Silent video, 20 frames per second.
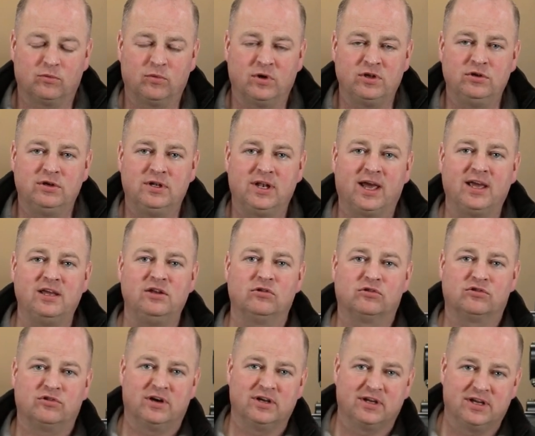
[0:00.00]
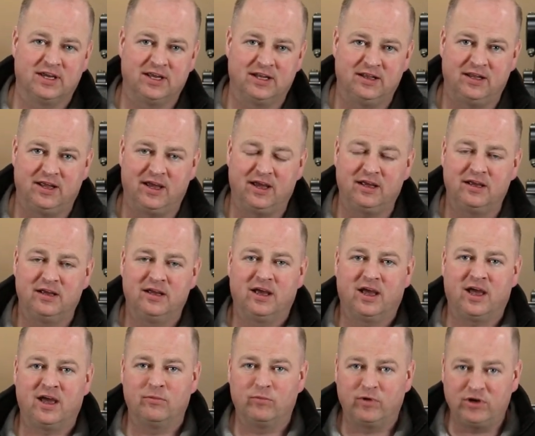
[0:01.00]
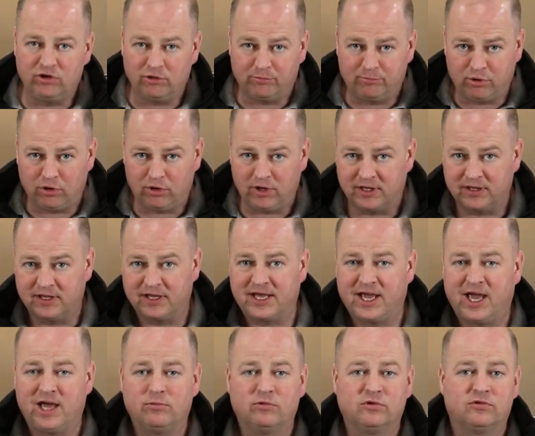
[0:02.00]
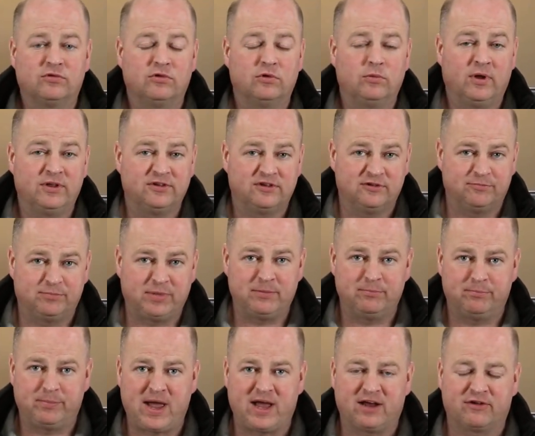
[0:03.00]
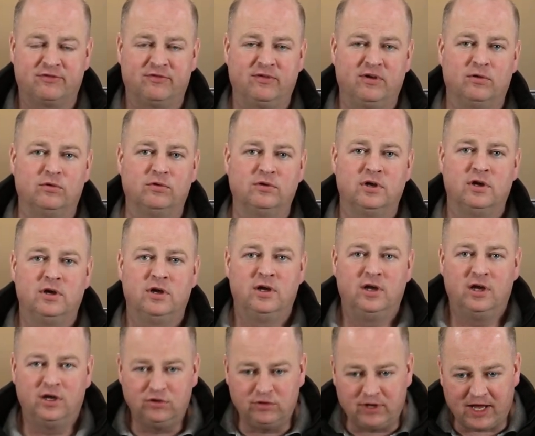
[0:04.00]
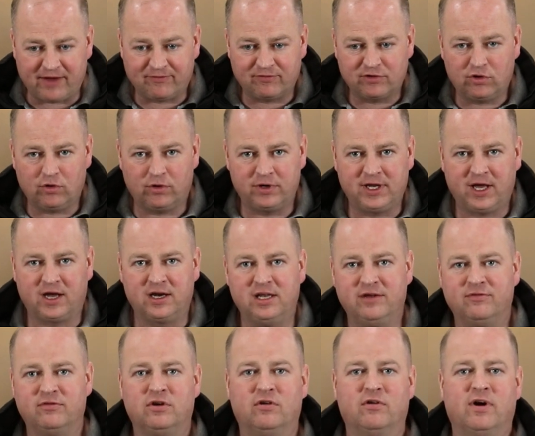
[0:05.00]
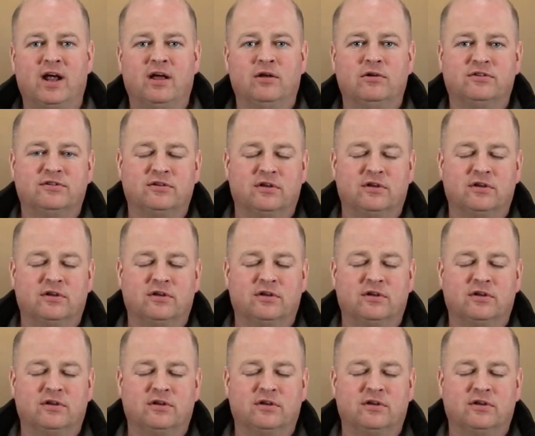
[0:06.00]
that when you lay your trunking in there, and when you're pulling the cables through, once it's been backfilled, you haven't got any uneven ground